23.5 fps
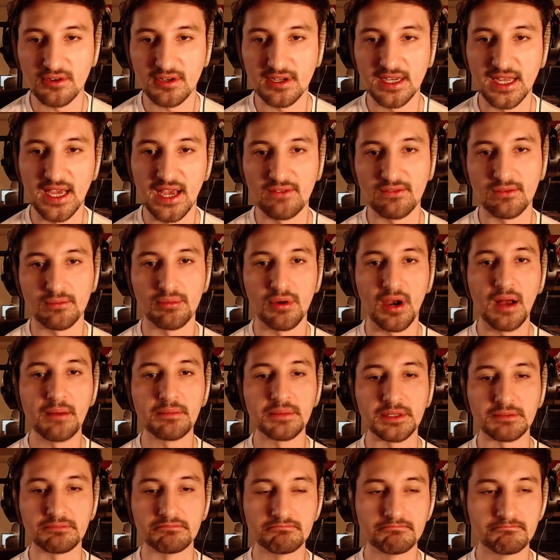we're going to have a
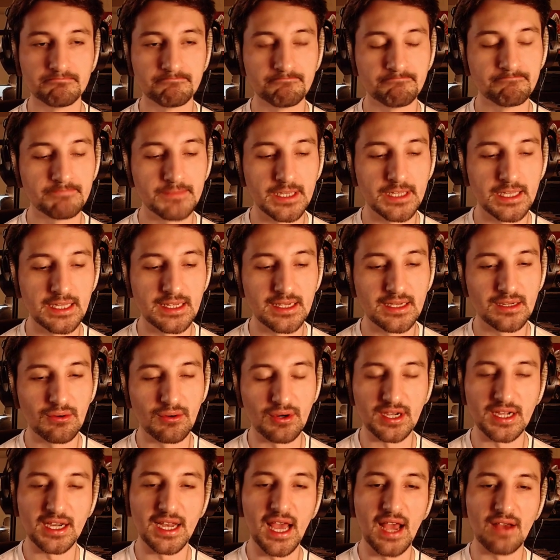problem.
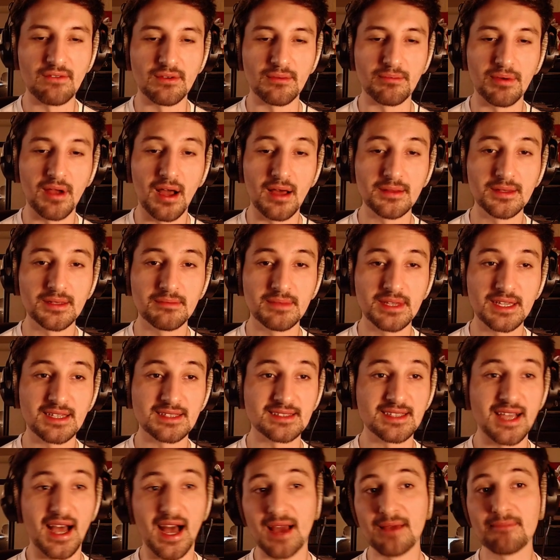We're going to have a problem
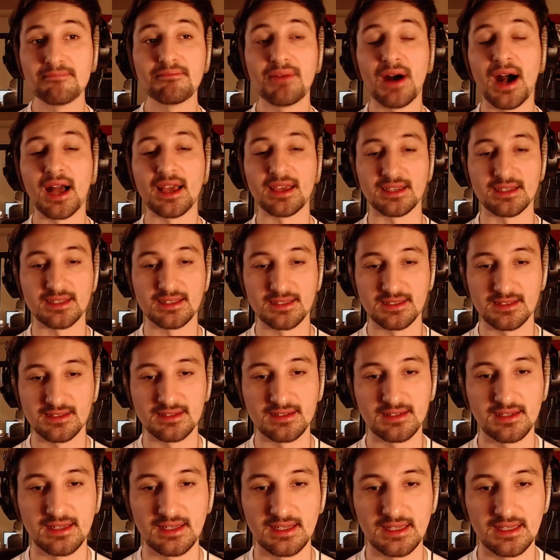because I'm biased
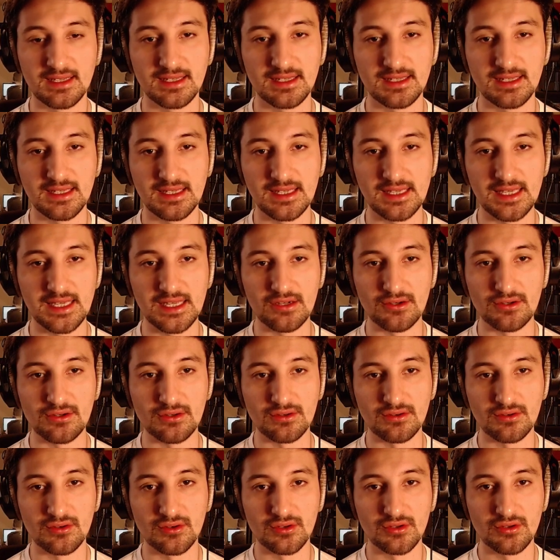
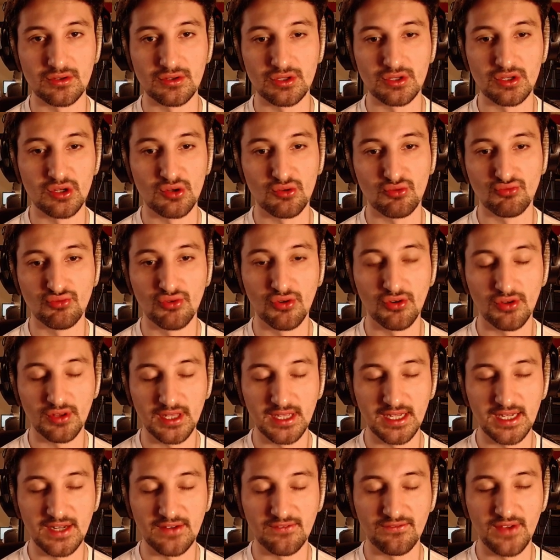in
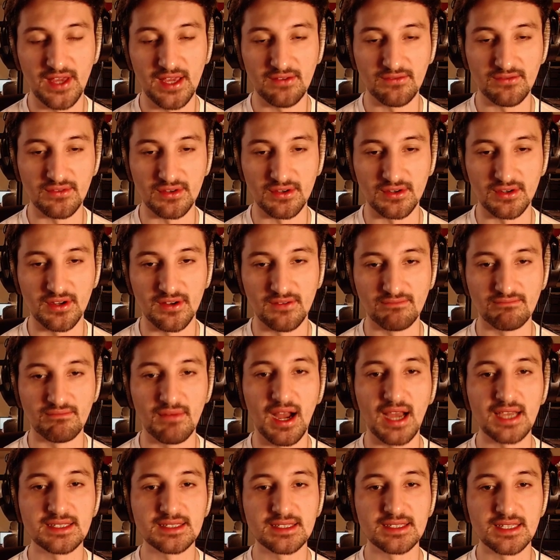ruling in favor of
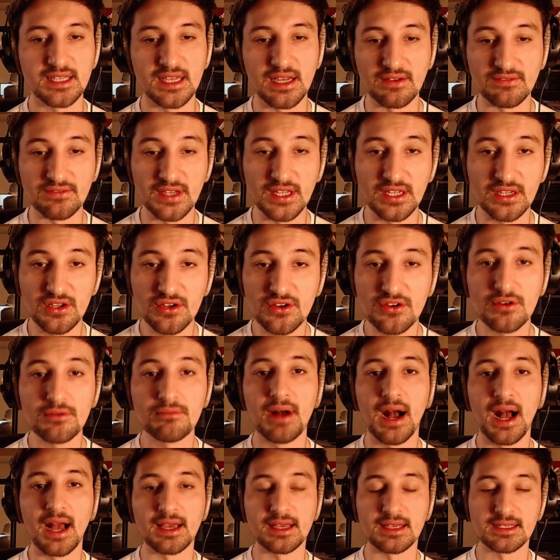myself, and you're
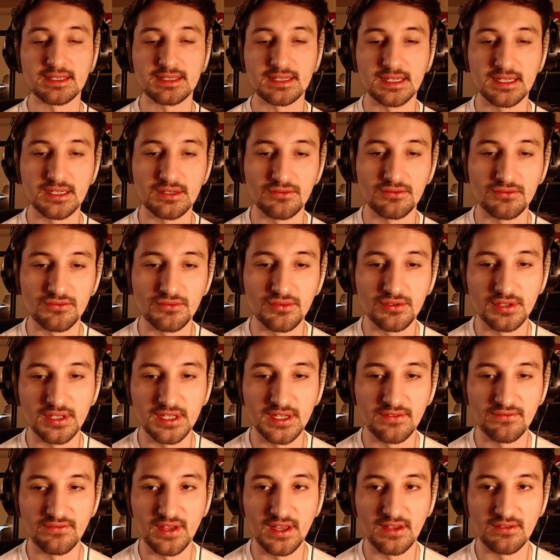biased in ruling
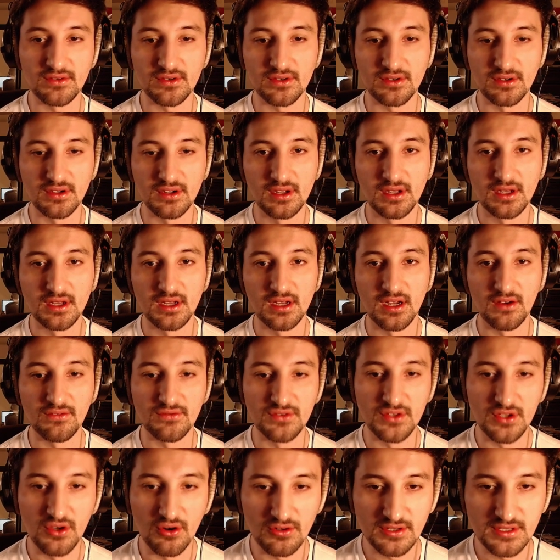in favor of
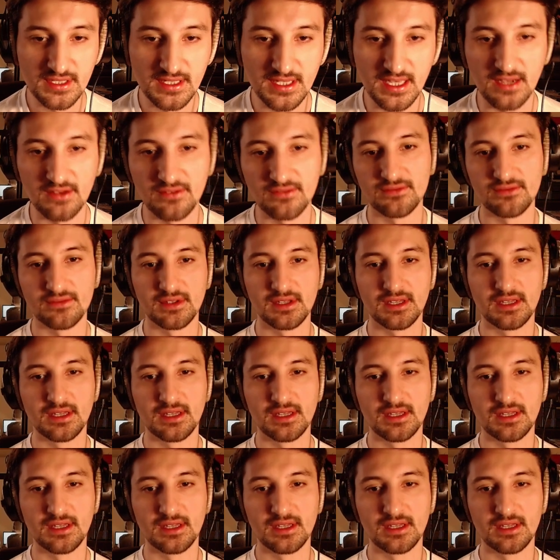yourself.